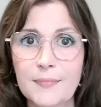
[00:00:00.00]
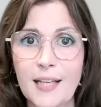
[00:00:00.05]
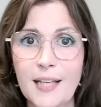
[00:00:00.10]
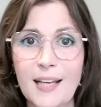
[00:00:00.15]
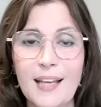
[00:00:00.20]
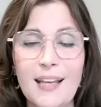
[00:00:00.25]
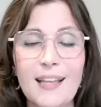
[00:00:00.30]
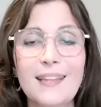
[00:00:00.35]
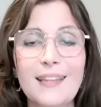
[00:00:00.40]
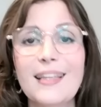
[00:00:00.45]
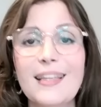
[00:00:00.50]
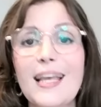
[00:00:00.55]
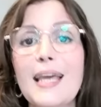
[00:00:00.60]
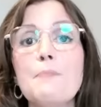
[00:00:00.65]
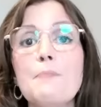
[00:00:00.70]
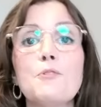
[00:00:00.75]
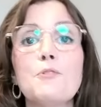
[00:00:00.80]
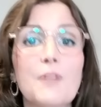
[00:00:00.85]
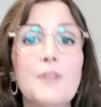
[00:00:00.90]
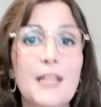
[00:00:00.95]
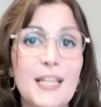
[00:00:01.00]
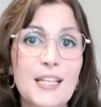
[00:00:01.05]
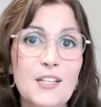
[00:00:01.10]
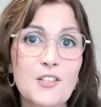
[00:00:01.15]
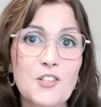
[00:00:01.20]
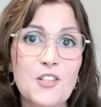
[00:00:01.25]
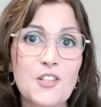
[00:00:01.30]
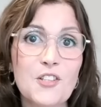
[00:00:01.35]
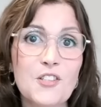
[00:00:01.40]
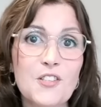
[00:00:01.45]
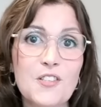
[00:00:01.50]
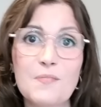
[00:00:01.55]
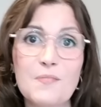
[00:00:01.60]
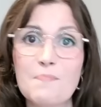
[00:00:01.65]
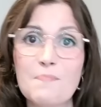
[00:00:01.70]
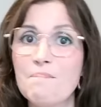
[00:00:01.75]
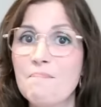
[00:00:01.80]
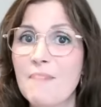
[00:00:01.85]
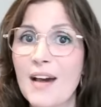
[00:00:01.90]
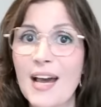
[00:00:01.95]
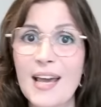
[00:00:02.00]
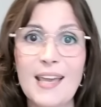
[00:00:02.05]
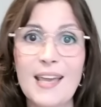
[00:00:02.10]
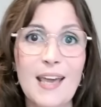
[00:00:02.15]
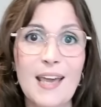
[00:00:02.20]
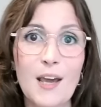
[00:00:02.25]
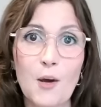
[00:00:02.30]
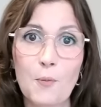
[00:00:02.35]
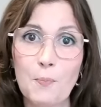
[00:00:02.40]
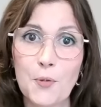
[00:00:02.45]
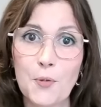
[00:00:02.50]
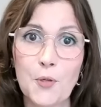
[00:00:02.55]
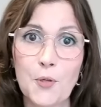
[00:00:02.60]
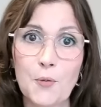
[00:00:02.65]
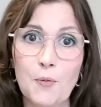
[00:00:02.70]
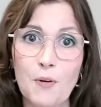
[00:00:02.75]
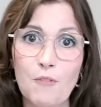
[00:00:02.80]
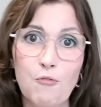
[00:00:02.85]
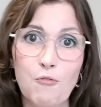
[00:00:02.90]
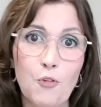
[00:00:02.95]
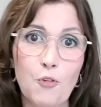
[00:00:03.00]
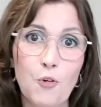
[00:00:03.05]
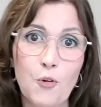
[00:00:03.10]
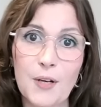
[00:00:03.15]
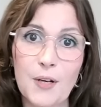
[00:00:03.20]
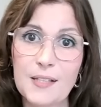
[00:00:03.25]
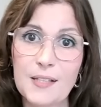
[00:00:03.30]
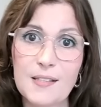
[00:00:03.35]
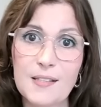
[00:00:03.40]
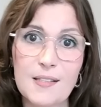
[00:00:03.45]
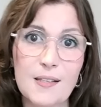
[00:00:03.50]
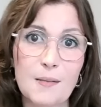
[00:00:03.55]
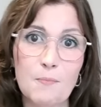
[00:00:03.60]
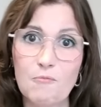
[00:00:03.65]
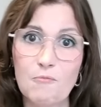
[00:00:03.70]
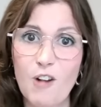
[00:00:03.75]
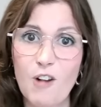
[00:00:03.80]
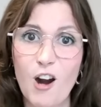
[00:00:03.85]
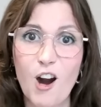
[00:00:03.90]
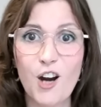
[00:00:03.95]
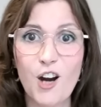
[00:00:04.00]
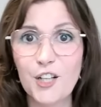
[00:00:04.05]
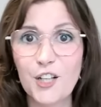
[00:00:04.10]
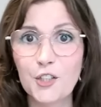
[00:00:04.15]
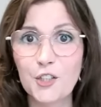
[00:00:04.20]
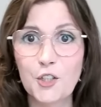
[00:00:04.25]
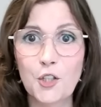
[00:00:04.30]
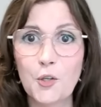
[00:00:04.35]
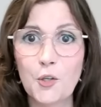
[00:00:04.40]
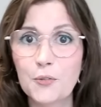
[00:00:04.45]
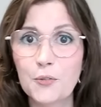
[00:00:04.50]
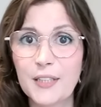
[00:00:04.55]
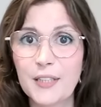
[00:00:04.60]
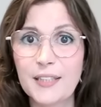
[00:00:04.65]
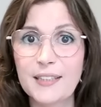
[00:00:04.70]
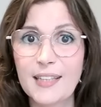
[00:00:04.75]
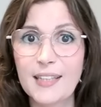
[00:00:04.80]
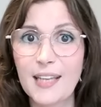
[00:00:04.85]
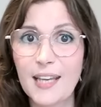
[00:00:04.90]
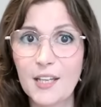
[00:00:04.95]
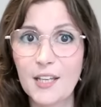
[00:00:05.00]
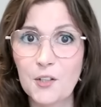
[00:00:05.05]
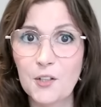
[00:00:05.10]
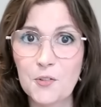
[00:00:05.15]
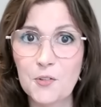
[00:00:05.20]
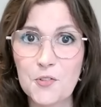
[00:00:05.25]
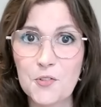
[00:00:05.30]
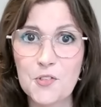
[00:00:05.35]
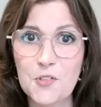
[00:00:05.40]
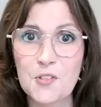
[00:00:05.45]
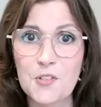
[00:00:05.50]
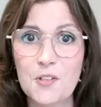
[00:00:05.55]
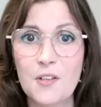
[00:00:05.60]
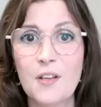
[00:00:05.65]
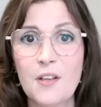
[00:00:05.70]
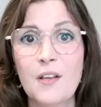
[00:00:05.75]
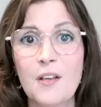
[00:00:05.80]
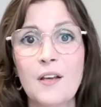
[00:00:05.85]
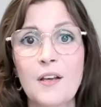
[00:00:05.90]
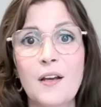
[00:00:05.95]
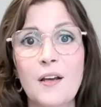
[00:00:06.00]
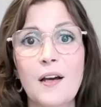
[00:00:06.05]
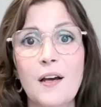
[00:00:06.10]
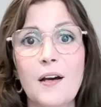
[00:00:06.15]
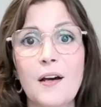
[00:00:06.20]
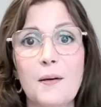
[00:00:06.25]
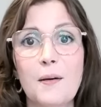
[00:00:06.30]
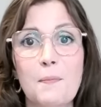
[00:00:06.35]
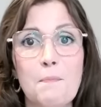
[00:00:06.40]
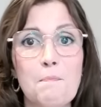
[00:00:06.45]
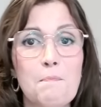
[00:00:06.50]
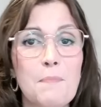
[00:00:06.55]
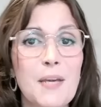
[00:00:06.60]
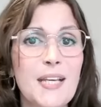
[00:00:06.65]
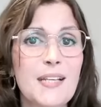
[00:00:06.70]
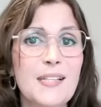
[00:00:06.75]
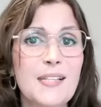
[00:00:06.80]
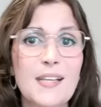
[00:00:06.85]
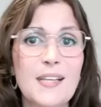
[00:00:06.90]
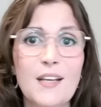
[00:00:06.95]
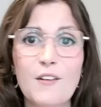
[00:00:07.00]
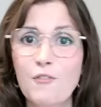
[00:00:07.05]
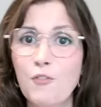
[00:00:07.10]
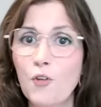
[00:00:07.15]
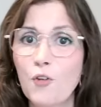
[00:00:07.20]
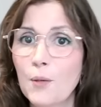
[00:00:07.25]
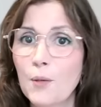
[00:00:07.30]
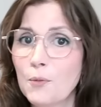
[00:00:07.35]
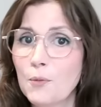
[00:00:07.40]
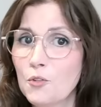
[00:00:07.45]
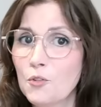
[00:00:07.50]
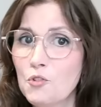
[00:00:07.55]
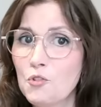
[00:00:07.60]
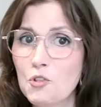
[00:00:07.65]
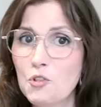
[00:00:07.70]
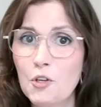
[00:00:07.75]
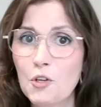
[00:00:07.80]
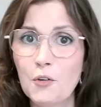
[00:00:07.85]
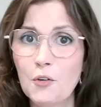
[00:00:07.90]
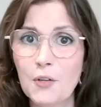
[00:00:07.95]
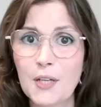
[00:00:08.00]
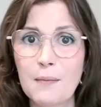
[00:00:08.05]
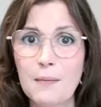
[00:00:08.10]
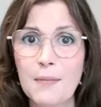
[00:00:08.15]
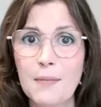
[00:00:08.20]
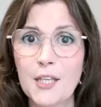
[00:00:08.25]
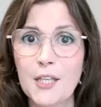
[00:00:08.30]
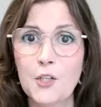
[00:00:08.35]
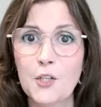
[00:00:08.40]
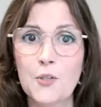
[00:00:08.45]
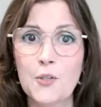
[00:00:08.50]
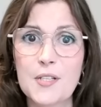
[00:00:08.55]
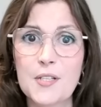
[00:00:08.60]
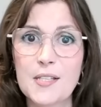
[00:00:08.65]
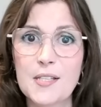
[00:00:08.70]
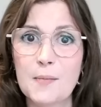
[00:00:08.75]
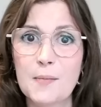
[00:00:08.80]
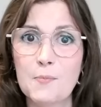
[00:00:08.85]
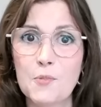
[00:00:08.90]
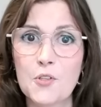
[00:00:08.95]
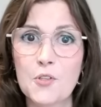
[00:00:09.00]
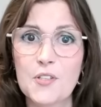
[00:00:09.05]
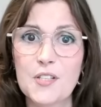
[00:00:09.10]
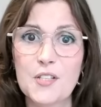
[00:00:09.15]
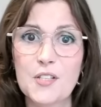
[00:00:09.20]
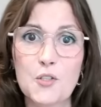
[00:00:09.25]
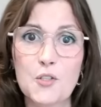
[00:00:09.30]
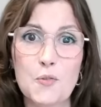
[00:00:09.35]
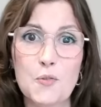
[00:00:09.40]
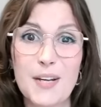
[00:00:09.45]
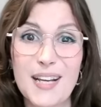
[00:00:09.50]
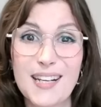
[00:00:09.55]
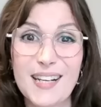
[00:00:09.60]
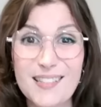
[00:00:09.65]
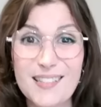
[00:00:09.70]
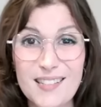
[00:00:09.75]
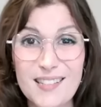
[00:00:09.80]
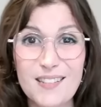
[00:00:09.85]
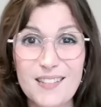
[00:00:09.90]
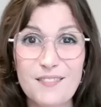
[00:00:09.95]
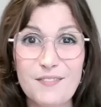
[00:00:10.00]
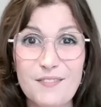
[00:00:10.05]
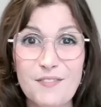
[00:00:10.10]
Name ranges might help you avoid some hard coded chaos. Basic form control can make your assumptions interactive.